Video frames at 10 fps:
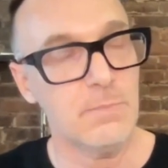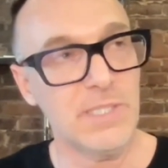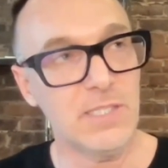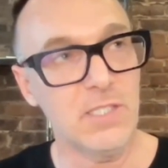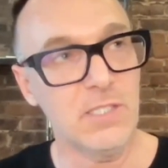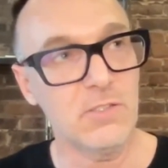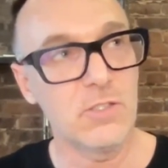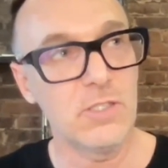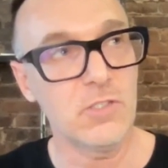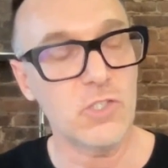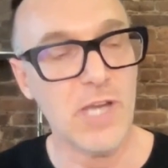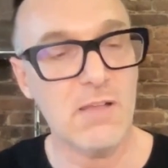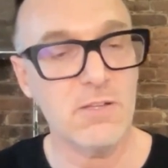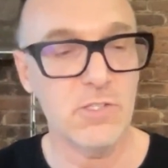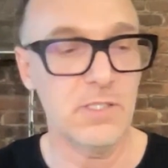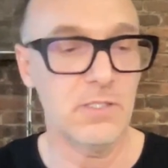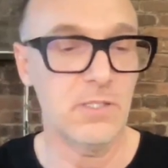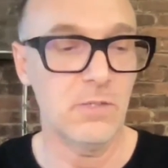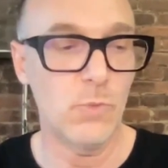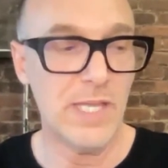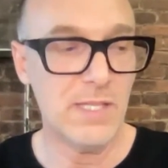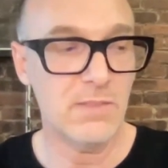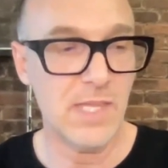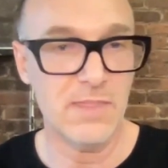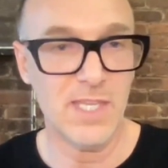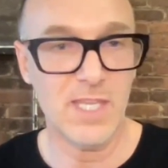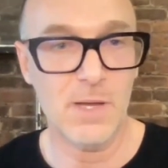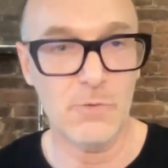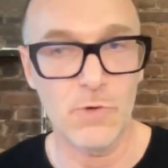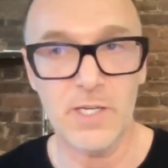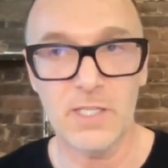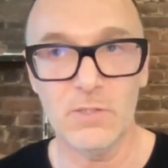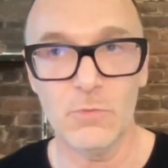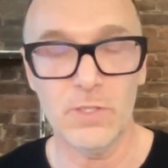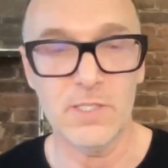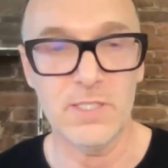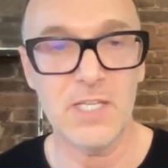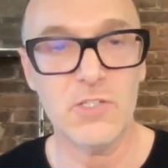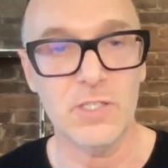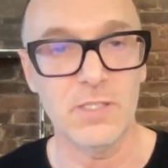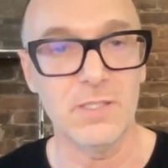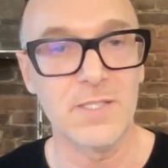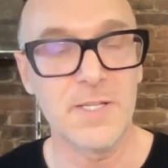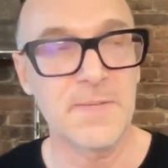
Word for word: but the the challenge is the way that they think about running the organization,